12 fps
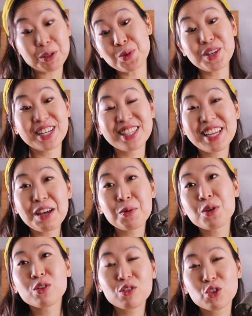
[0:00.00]
doing is I
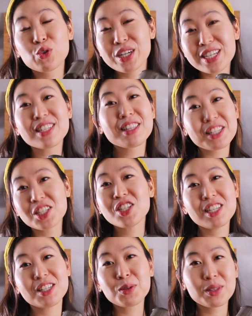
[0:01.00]
will grate the
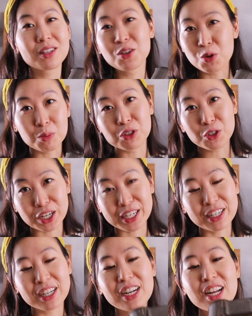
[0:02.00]
cheese with a normal
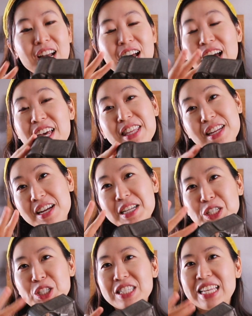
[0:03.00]
grater, and then I'll
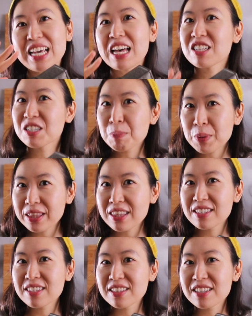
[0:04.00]
just put
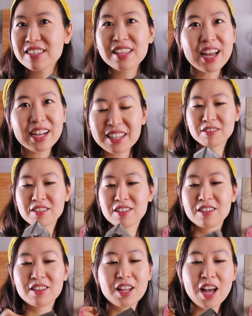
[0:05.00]
this on the side.
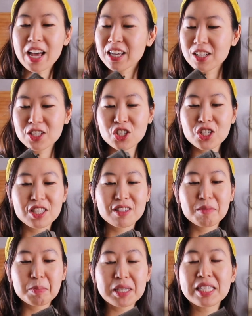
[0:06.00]
I could
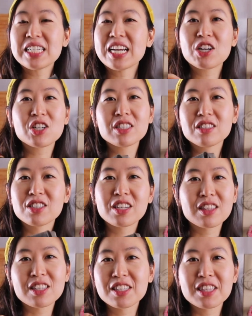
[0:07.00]
just stare and look
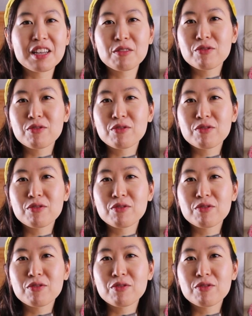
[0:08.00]
at this thing